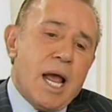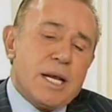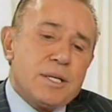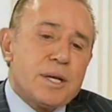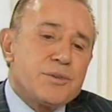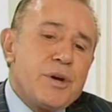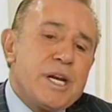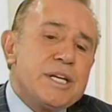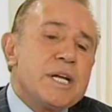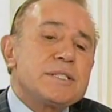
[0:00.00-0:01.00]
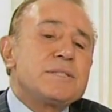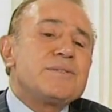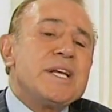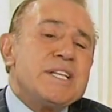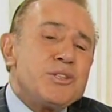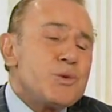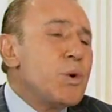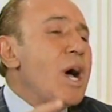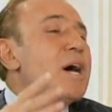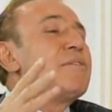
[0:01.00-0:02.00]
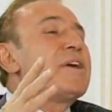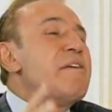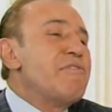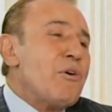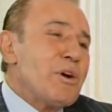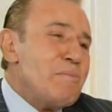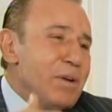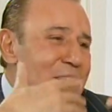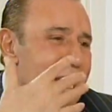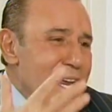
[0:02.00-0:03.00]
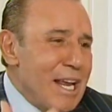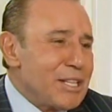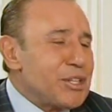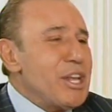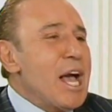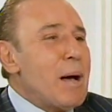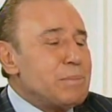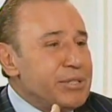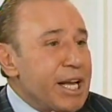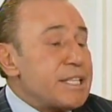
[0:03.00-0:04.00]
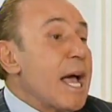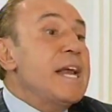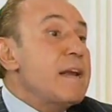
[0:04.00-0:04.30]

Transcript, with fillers: and really not ready to reformulate, re-update. I